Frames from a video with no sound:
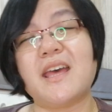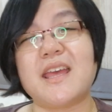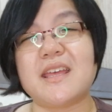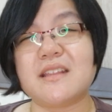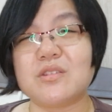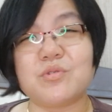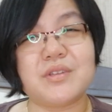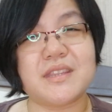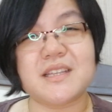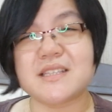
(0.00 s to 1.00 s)
and
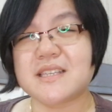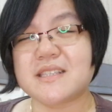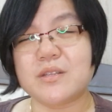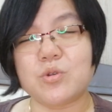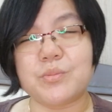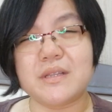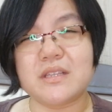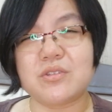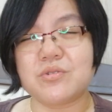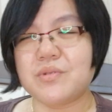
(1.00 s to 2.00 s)
doing things as they
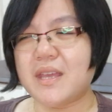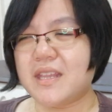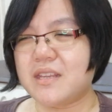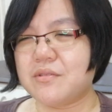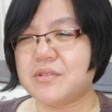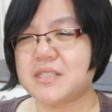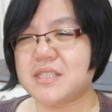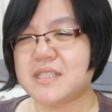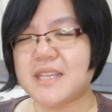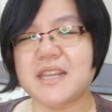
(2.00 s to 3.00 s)
normally do, and it was
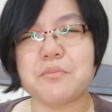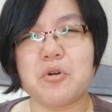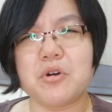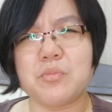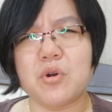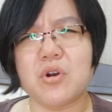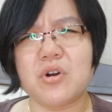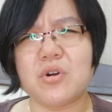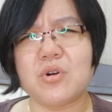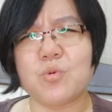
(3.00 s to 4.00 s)
just getting more and
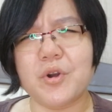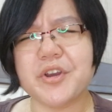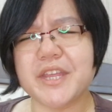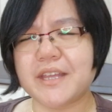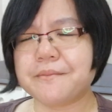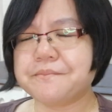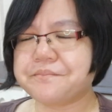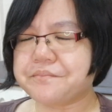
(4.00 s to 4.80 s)
more worrying.